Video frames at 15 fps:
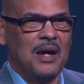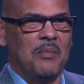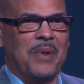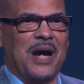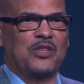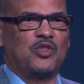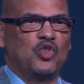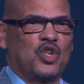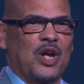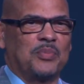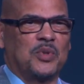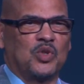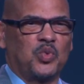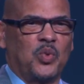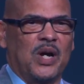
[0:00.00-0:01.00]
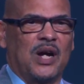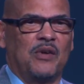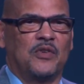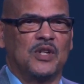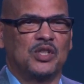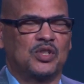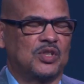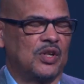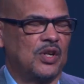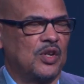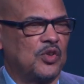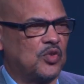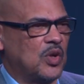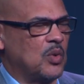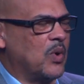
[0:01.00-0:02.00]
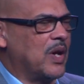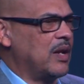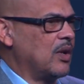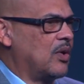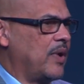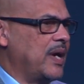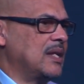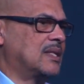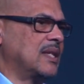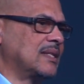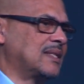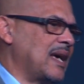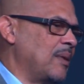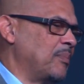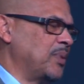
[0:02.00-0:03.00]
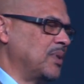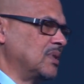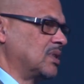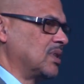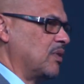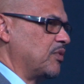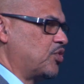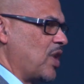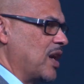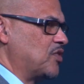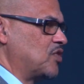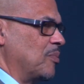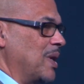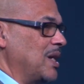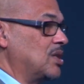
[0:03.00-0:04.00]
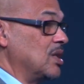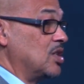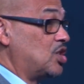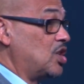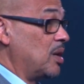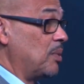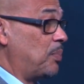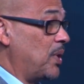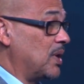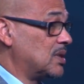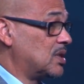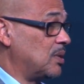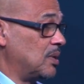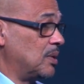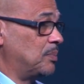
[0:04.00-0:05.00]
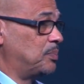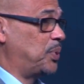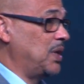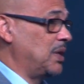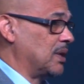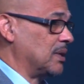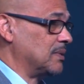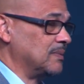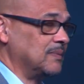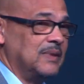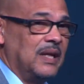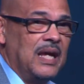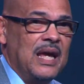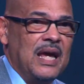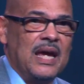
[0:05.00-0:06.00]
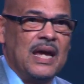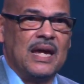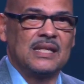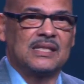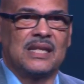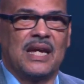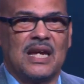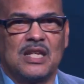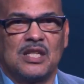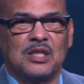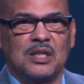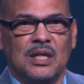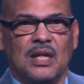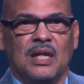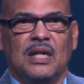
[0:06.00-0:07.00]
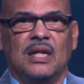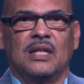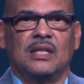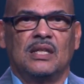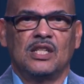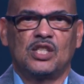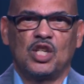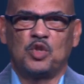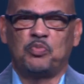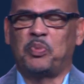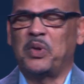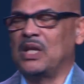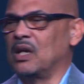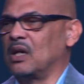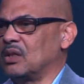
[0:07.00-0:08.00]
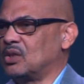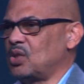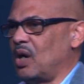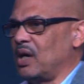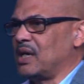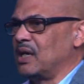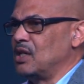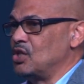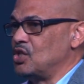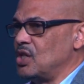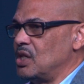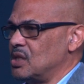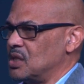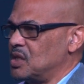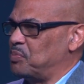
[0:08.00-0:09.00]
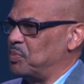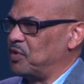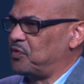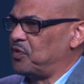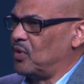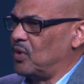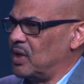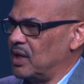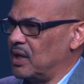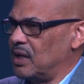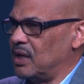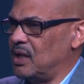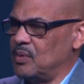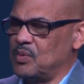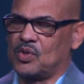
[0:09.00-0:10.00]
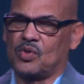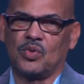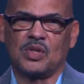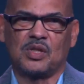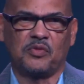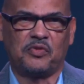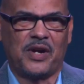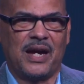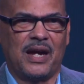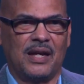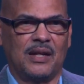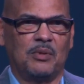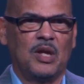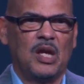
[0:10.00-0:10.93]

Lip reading: Matthew chapter 12, verse 33. One of the greatest examples of transformation is the apostle Peter. It says, this is Peter talking to Jesus before he was crucified.